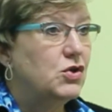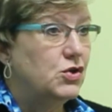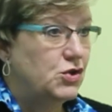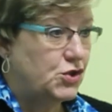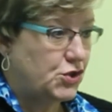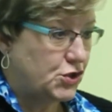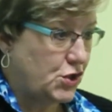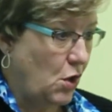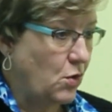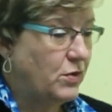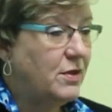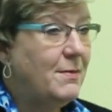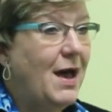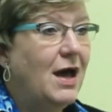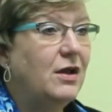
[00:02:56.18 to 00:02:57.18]
show
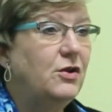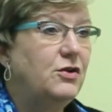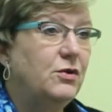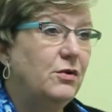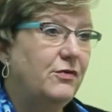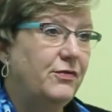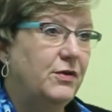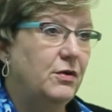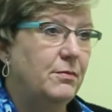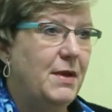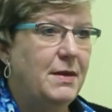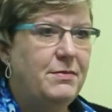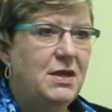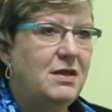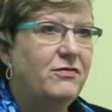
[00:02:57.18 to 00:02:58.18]
them how to do a few,
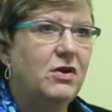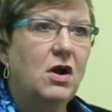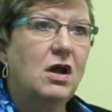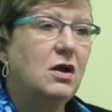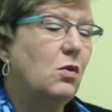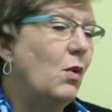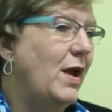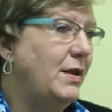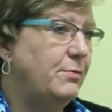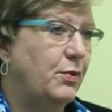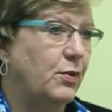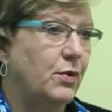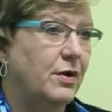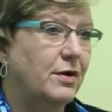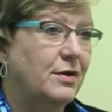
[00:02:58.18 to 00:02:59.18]
maybe even on a
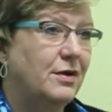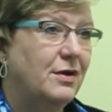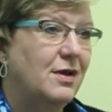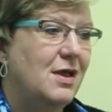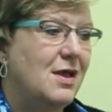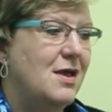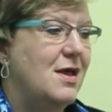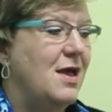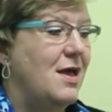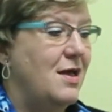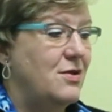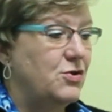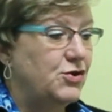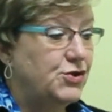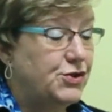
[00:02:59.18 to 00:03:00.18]
whiteboard.
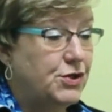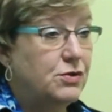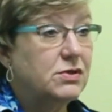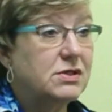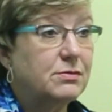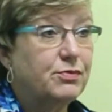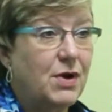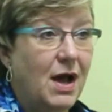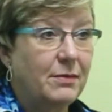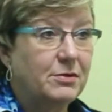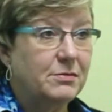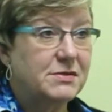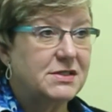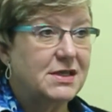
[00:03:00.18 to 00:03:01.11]
Do some problems